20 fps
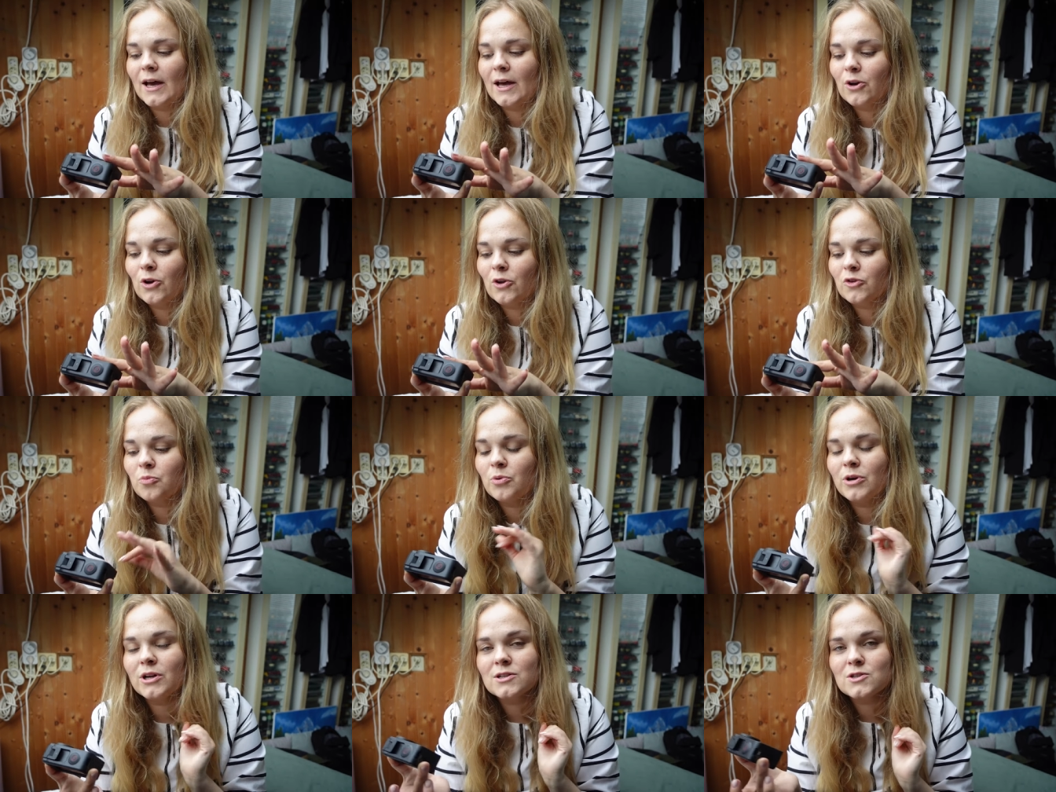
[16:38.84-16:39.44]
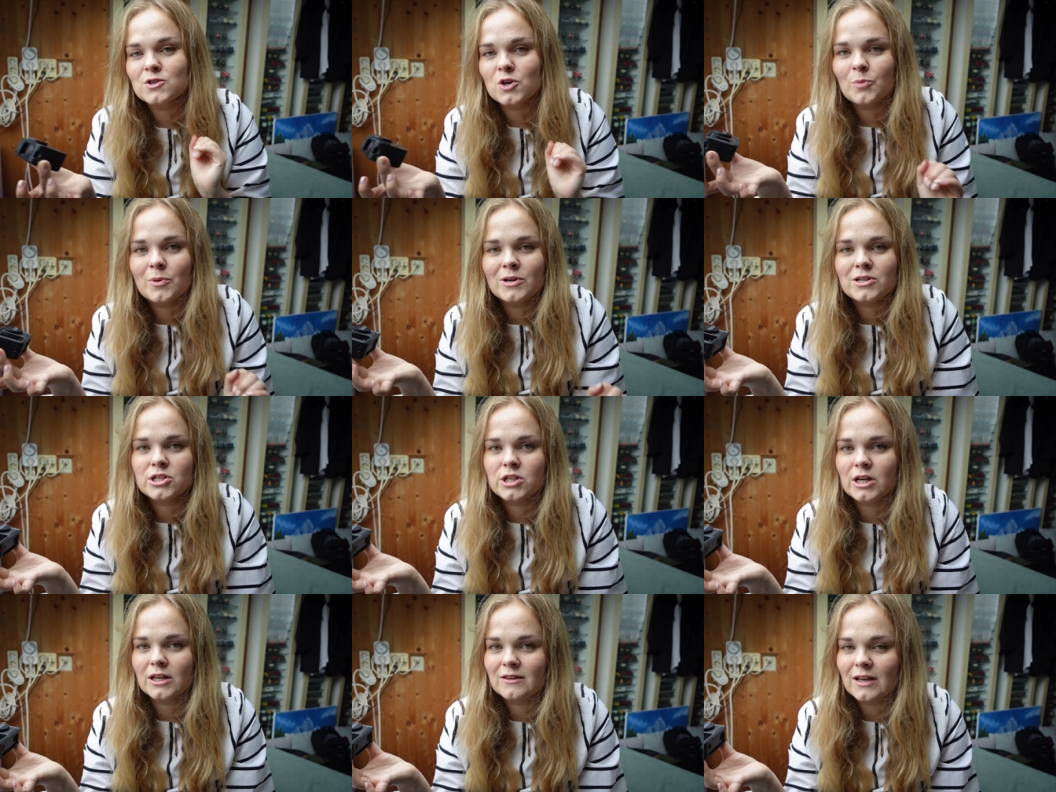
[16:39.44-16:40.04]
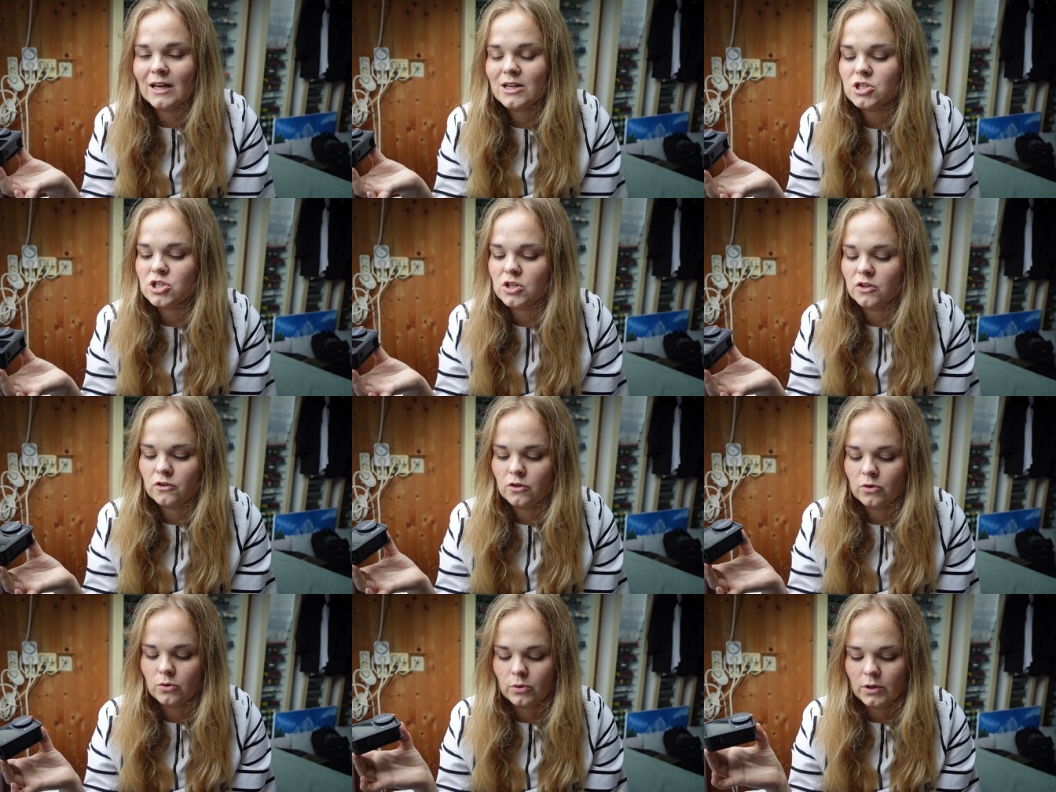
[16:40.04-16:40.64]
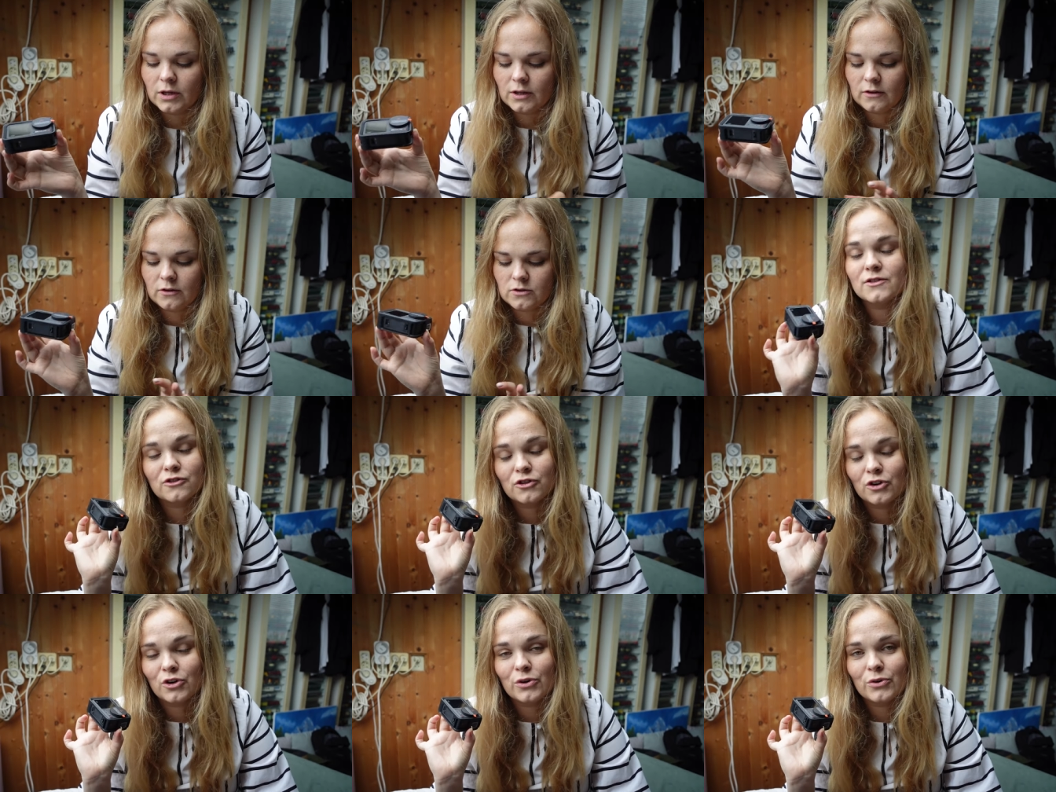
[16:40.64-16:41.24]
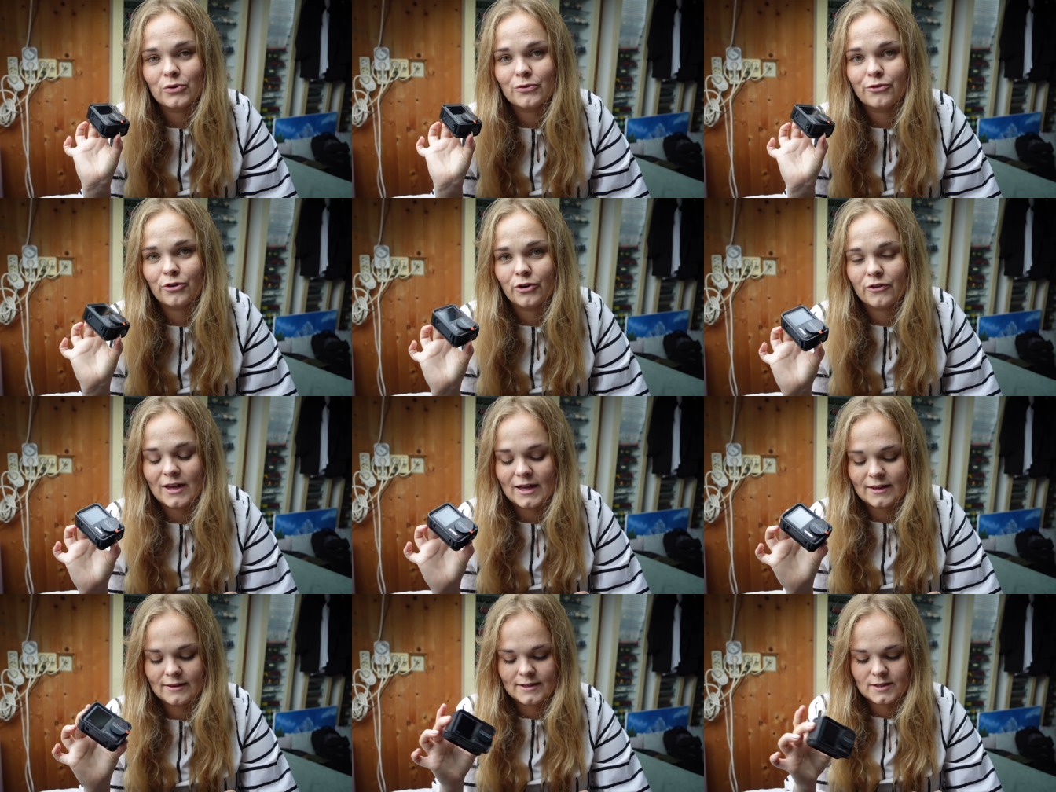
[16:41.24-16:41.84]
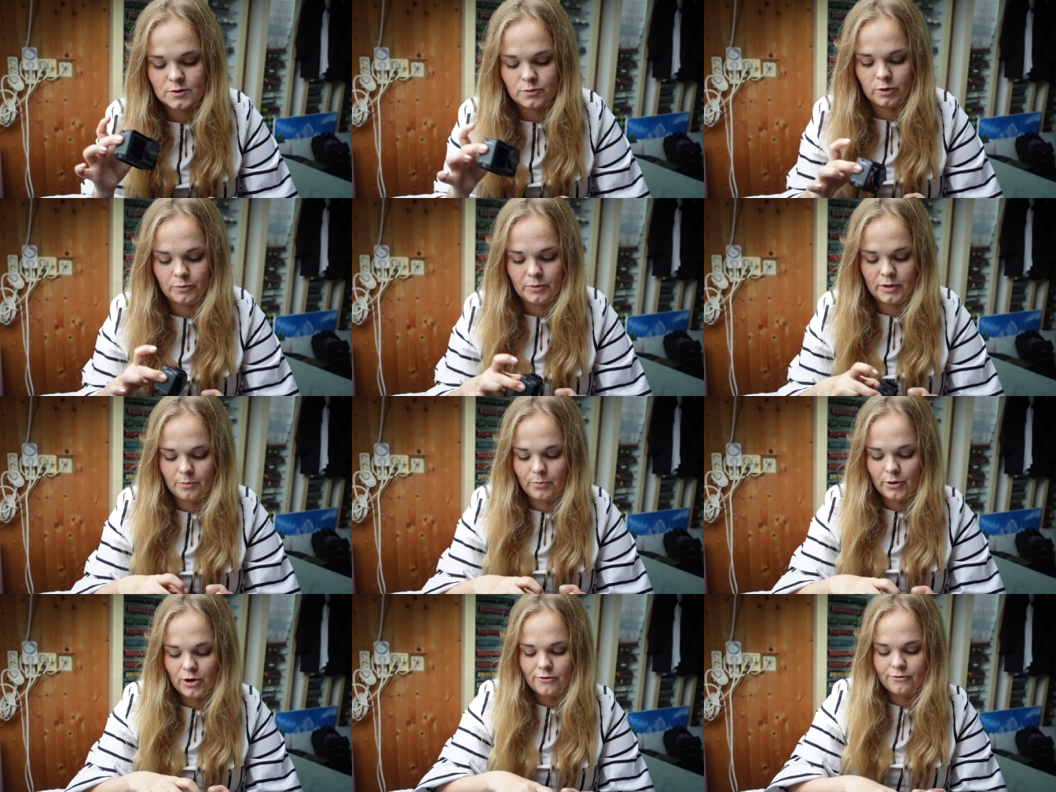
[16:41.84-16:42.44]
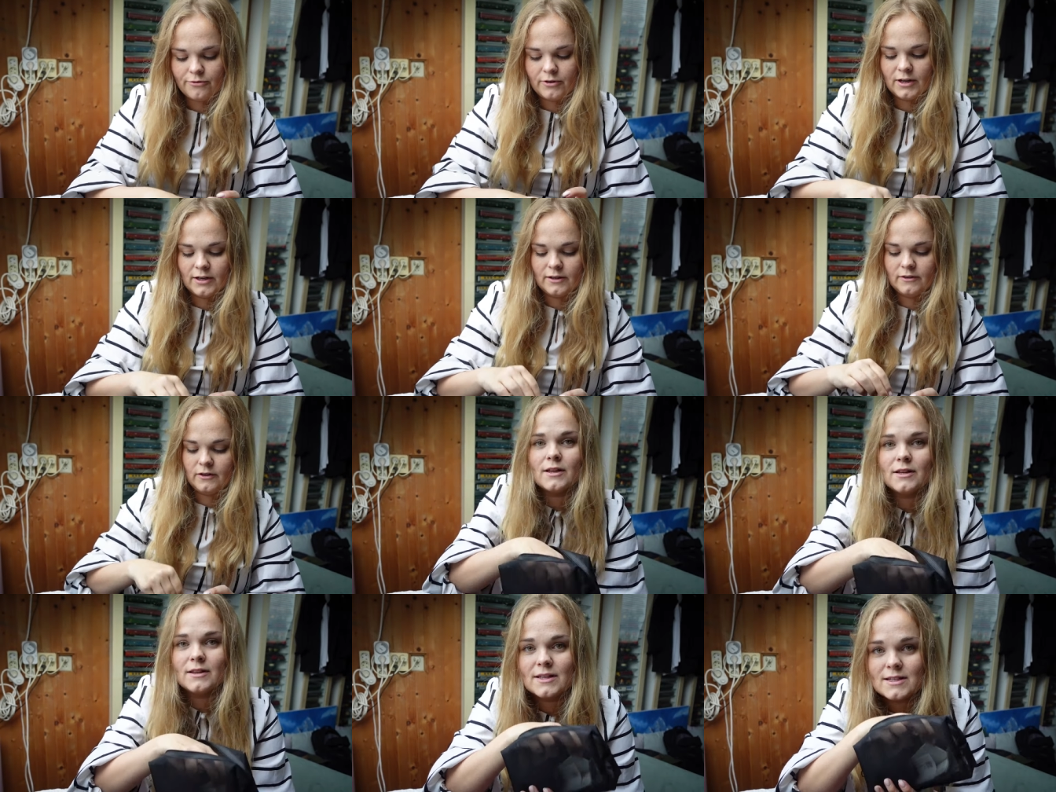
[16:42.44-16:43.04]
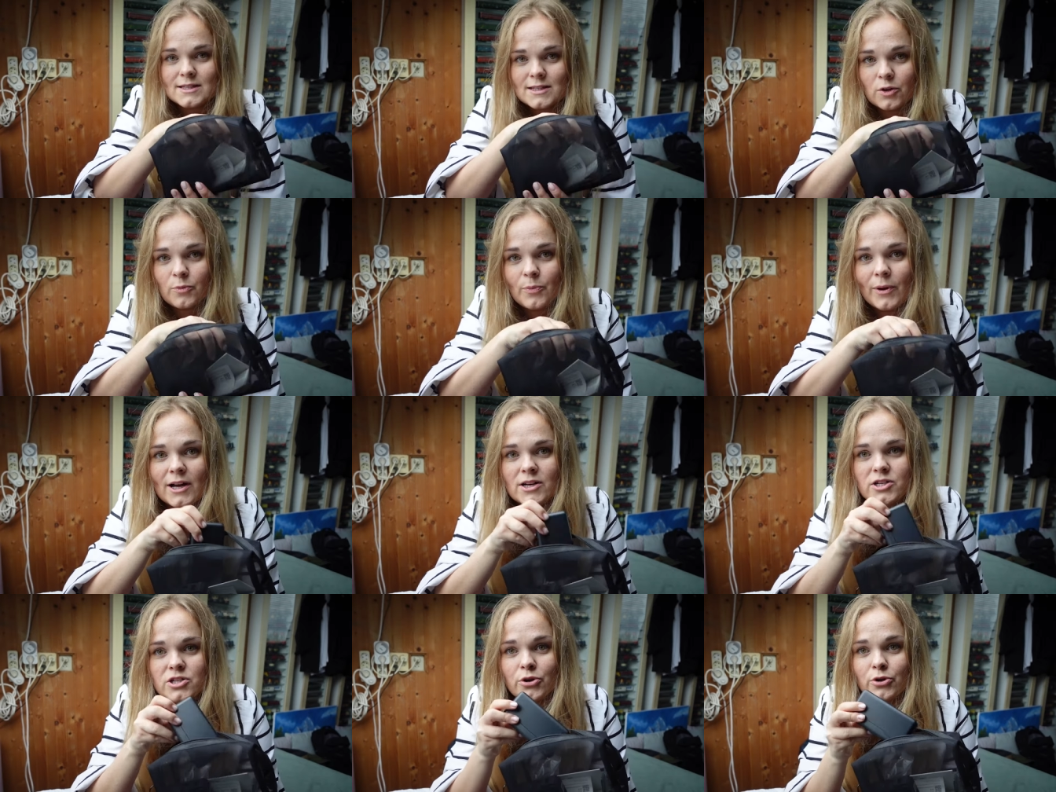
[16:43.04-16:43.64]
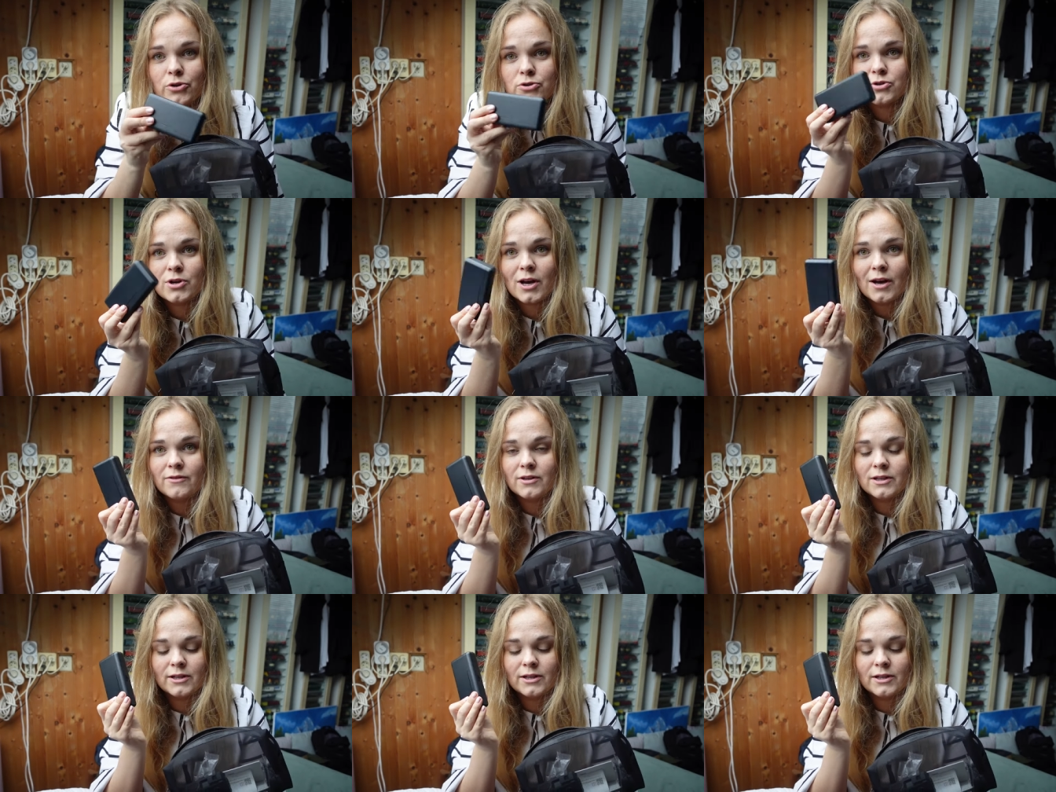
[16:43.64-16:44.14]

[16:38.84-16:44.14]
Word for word: and not bring so much attention to it. So for that this will be perfect. In this little pouch I also have